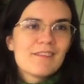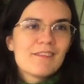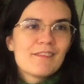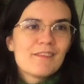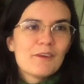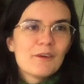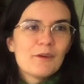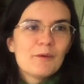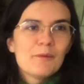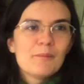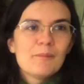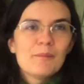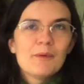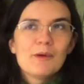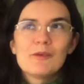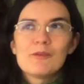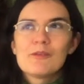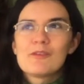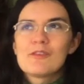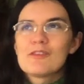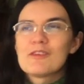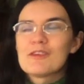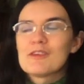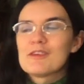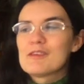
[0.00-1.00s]
So
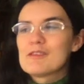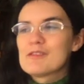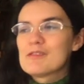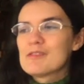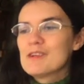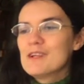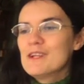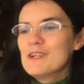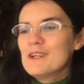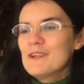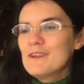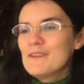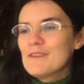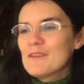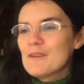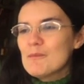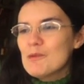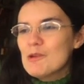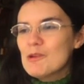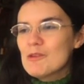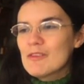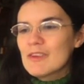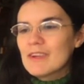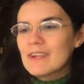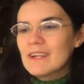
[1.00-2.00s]
most of the
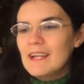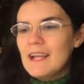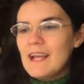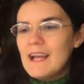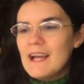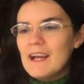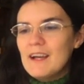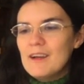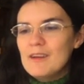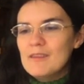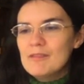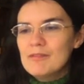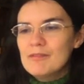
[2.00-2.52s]
music I have